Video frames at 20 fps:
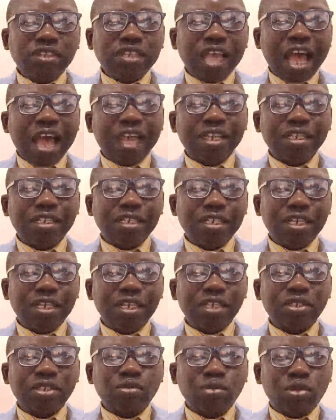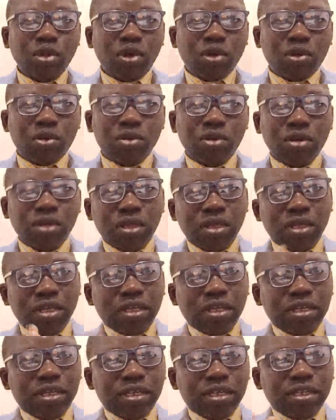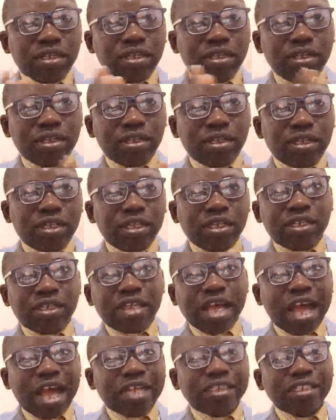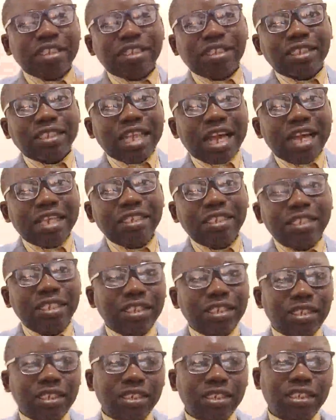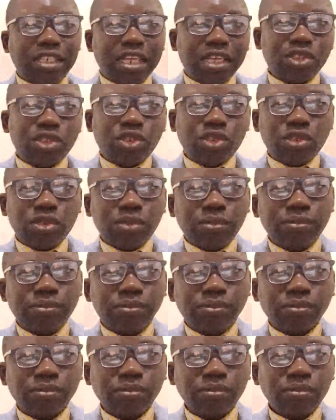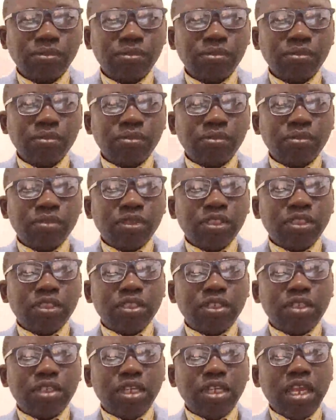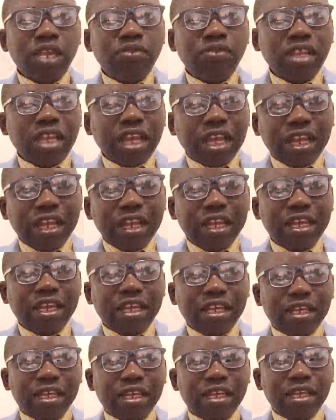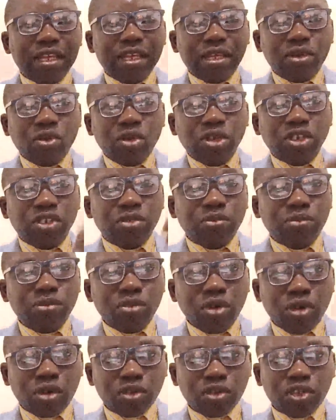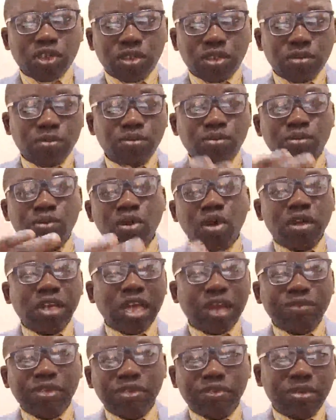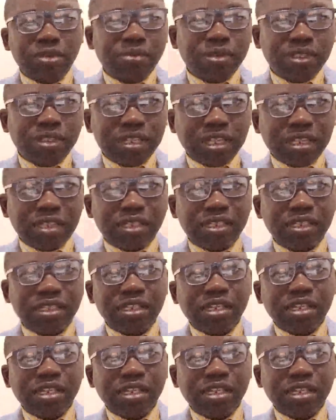This video breaks down the process of writing a powerful abstract into simple, actionable steps with examples to guide you.